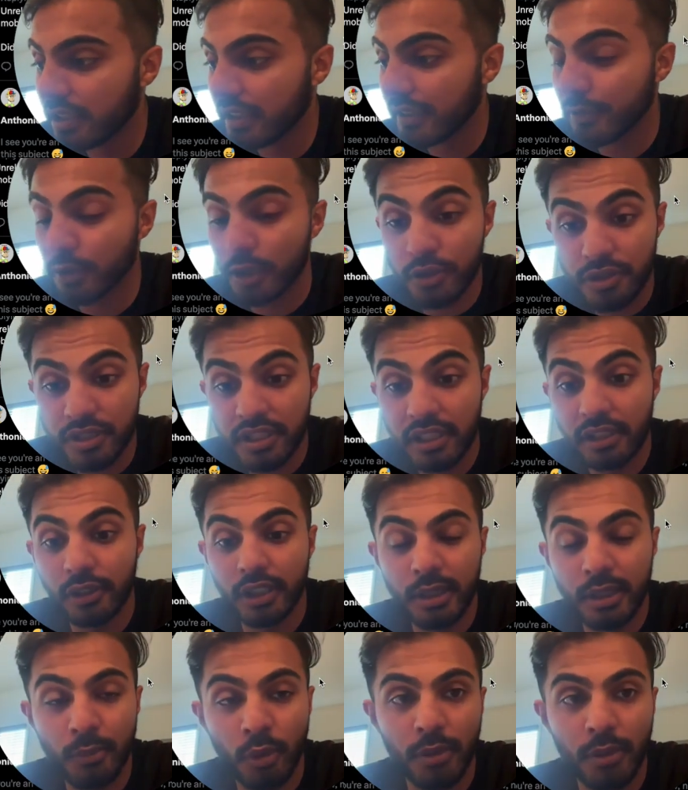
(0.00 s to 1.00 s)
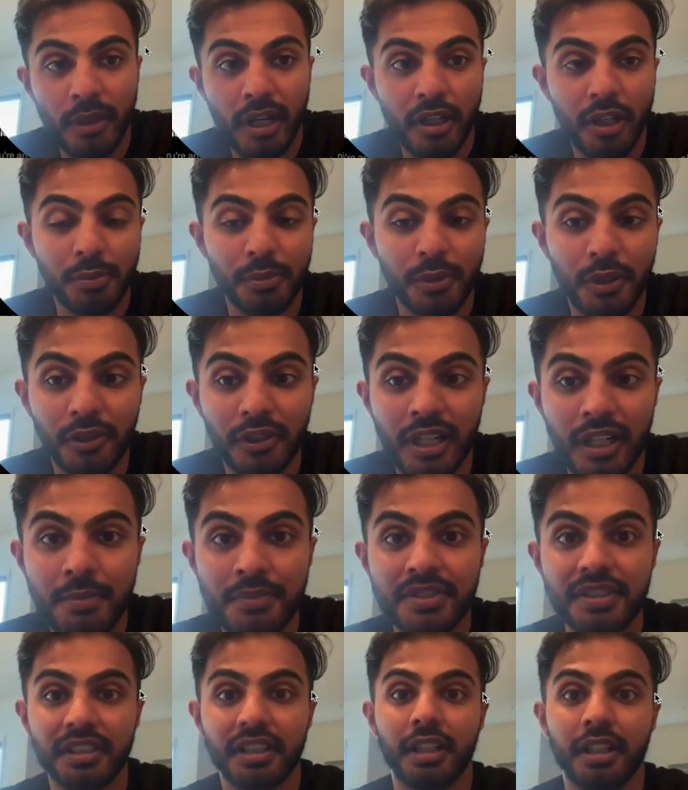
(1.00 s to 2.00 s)
If you're interested in learning more about our
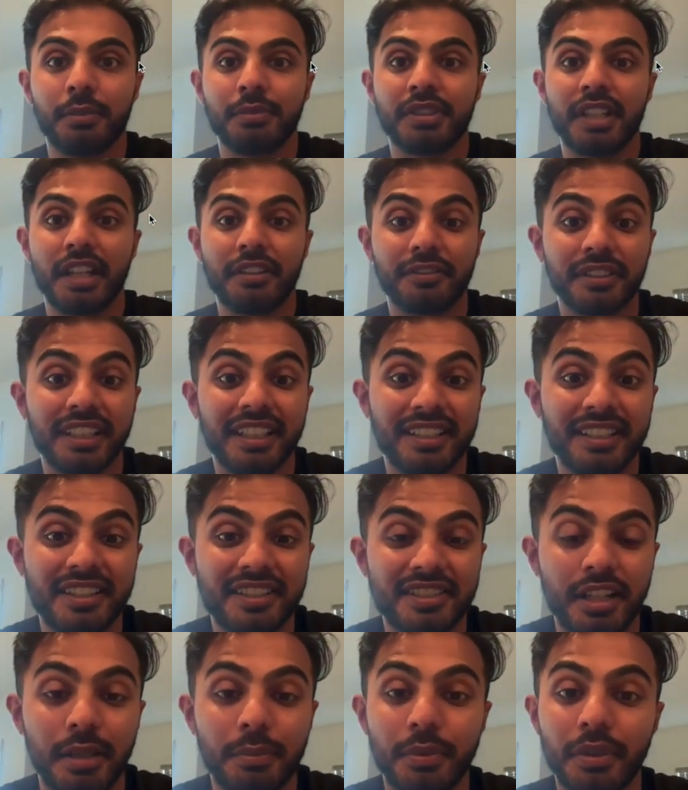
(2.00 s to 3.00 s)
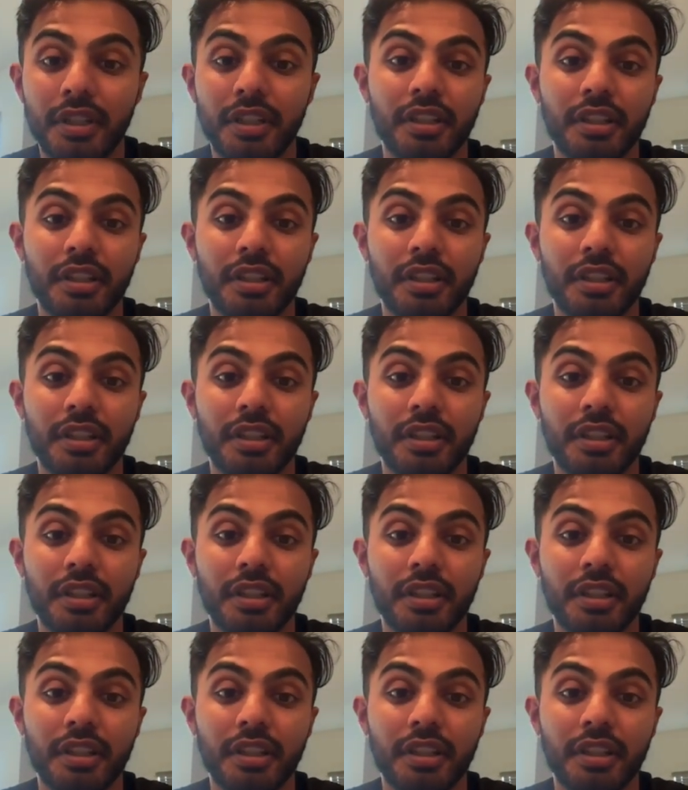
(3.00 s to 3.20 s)
programs, um, definitely hit us up.